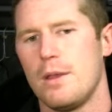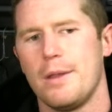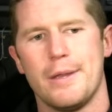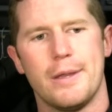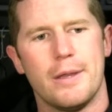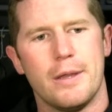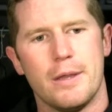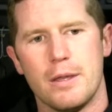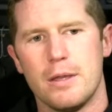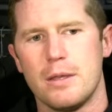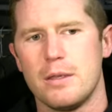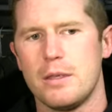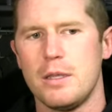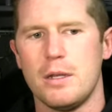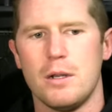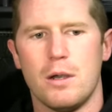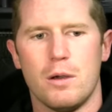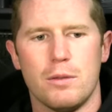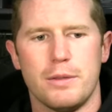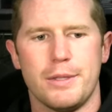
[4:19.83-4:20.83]

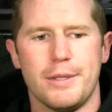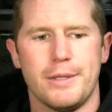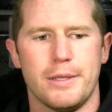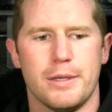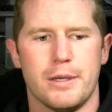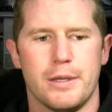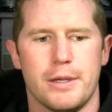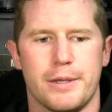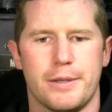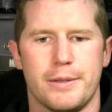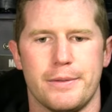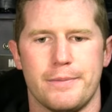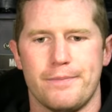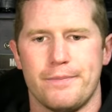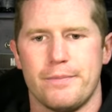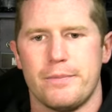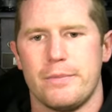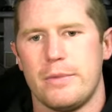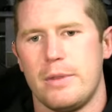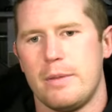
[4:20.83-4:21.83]

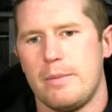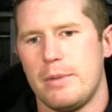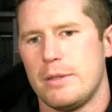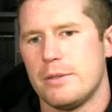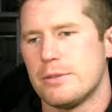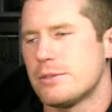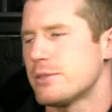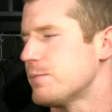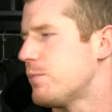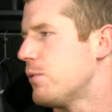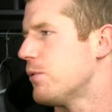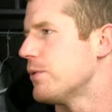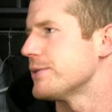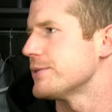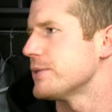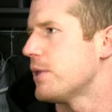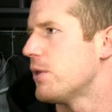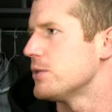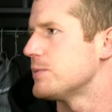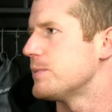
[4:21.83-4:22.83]
The support
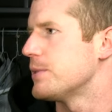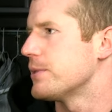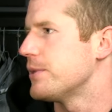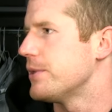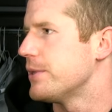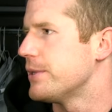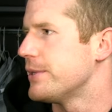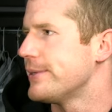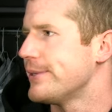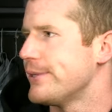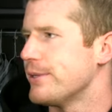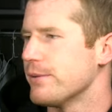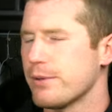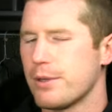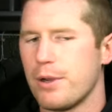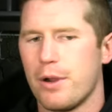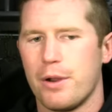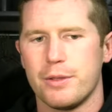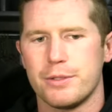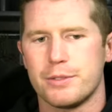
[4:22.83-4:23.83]
has always been good,
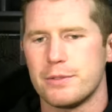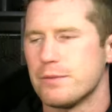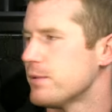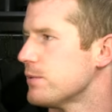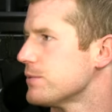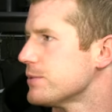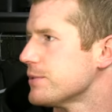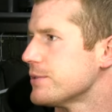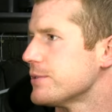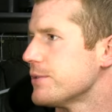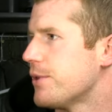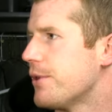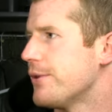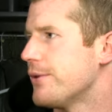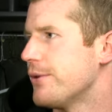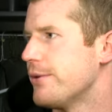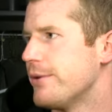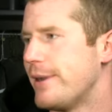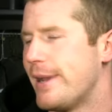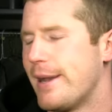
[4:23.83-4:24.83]
regardless of if I was a
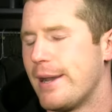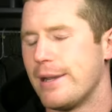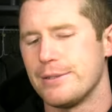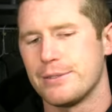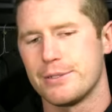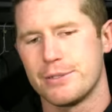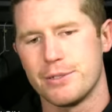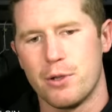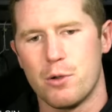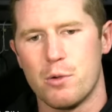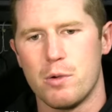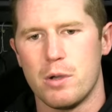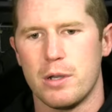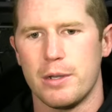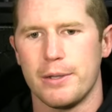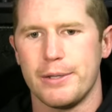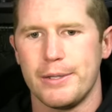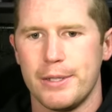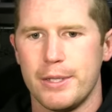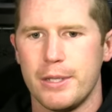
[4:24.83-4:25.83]
starter or not.
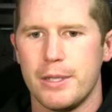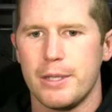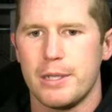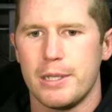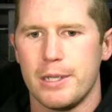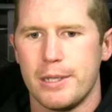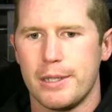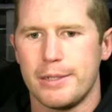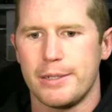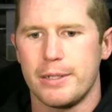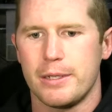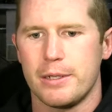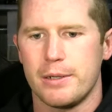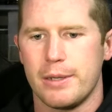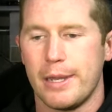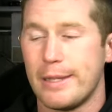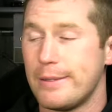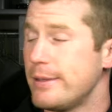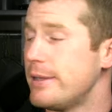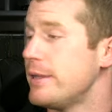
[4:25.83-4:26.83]
So,
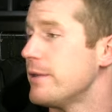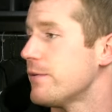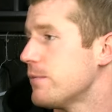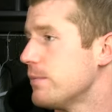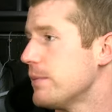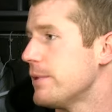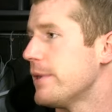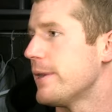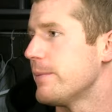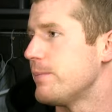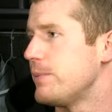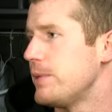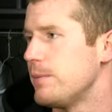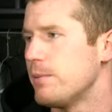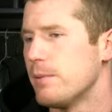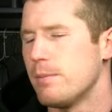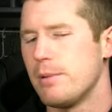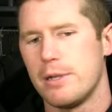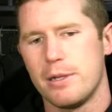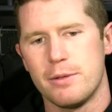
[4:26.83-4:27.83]
I did hear from a lot of
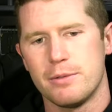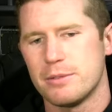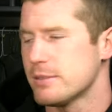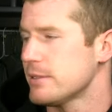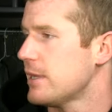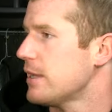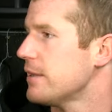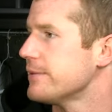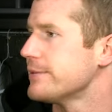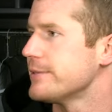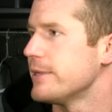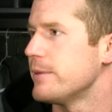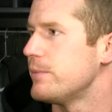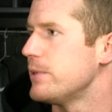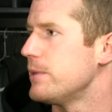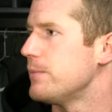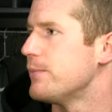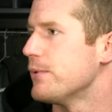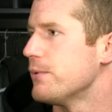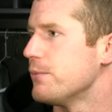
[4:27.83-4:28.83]
people, but it was a lot of the same
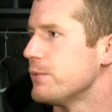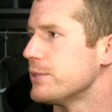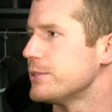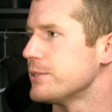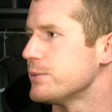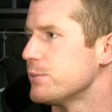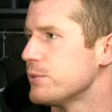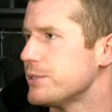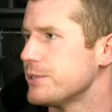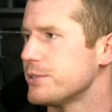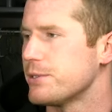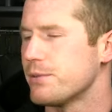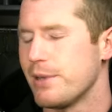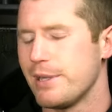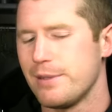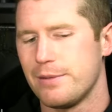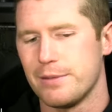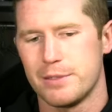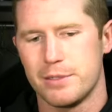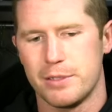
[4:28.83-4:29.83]
people, which is
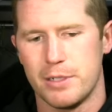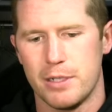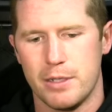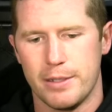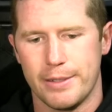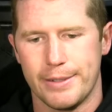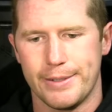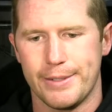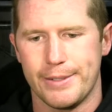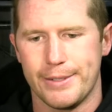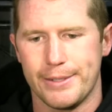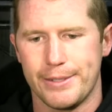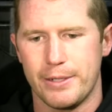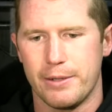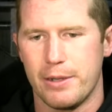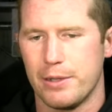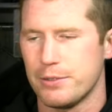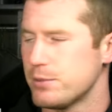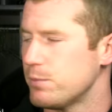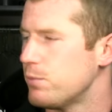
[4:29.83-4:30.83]
great to see, and
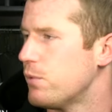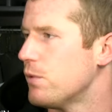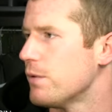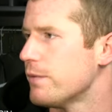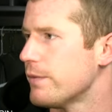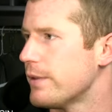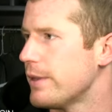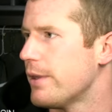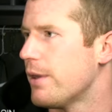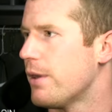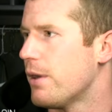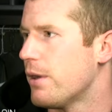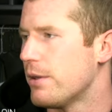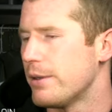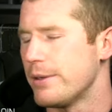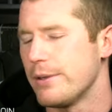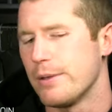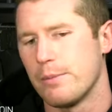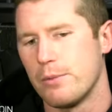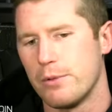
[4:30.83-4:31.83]
how supportive they are,
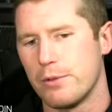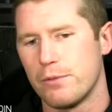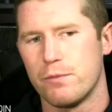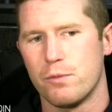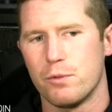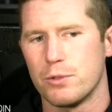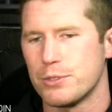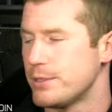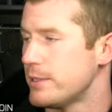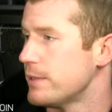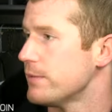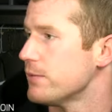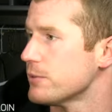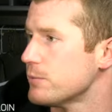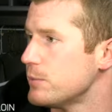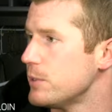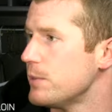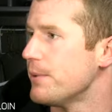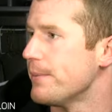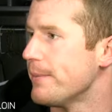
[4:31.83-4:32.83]
and I'm really fortunate to have
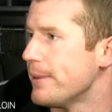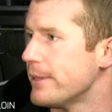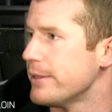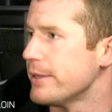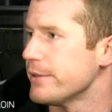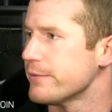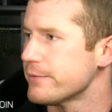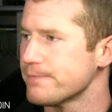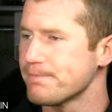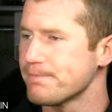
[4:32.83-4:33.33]
those people in my life.